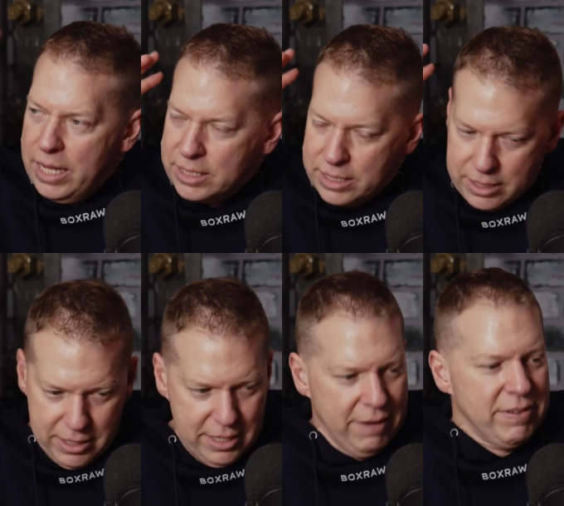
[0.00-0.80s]
it's
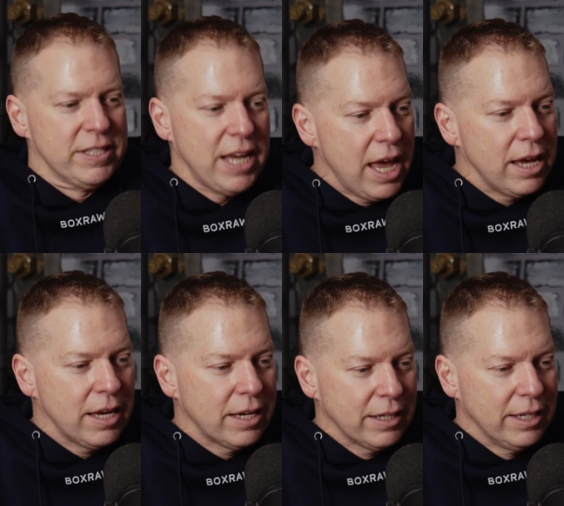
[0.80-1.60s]
give and
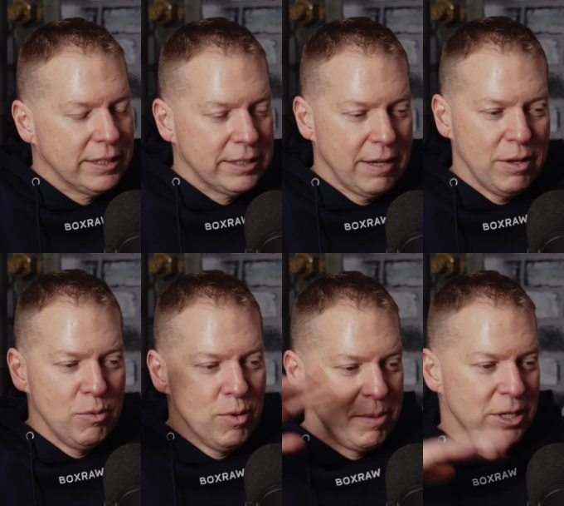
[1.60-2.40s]
take. It's the same
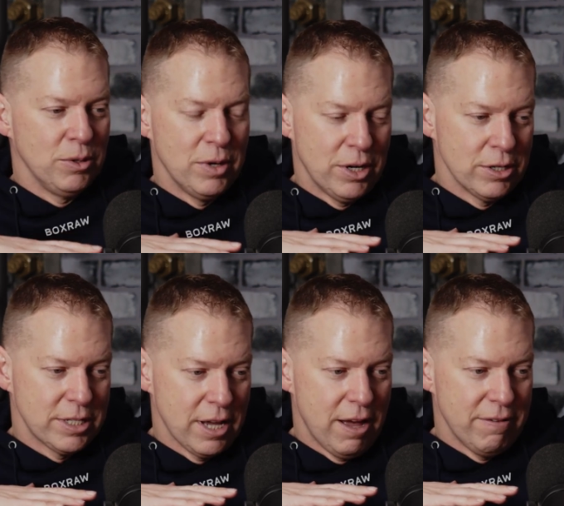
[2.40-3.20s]
thing. Woman doing her
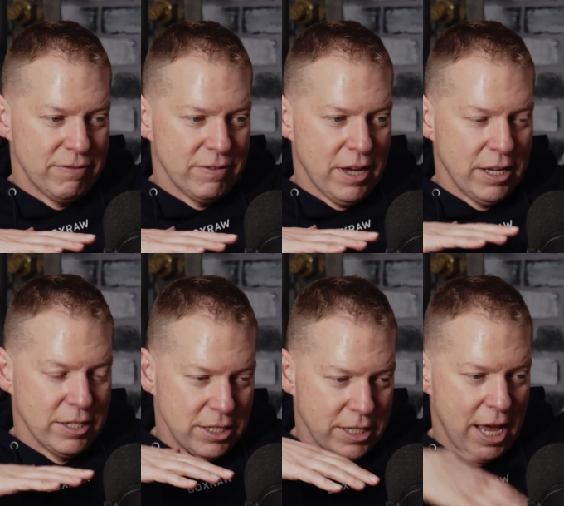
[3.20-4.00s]
stuff,
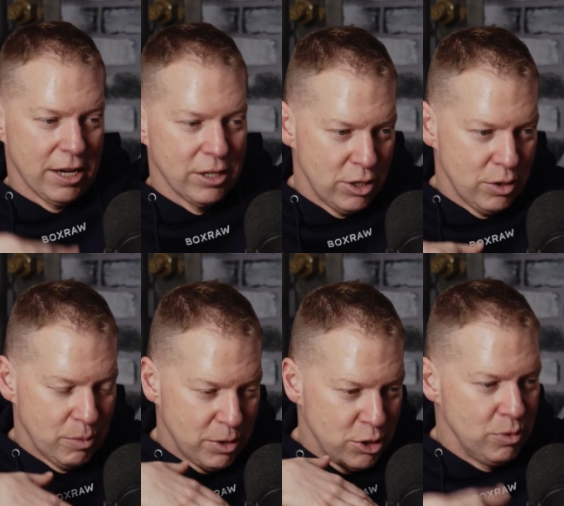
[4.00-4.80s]
and she's handling
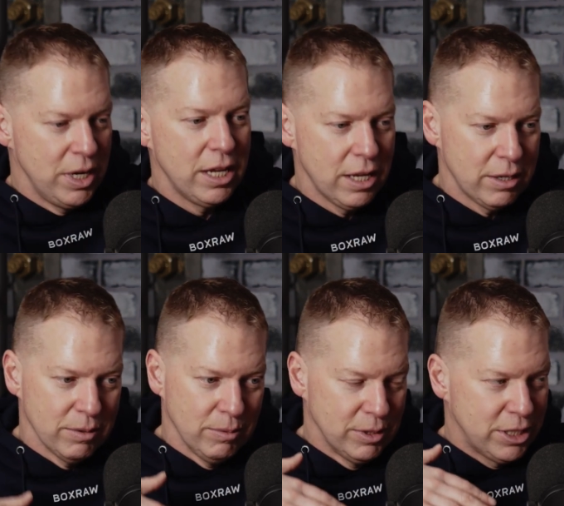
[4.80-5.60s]
you. And when you need it,
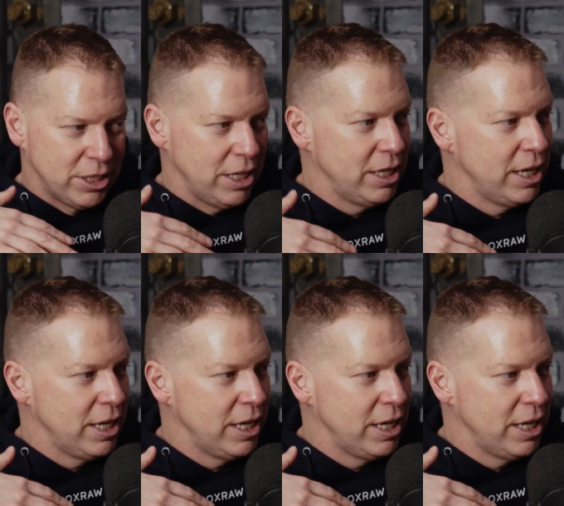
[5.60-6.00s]
when she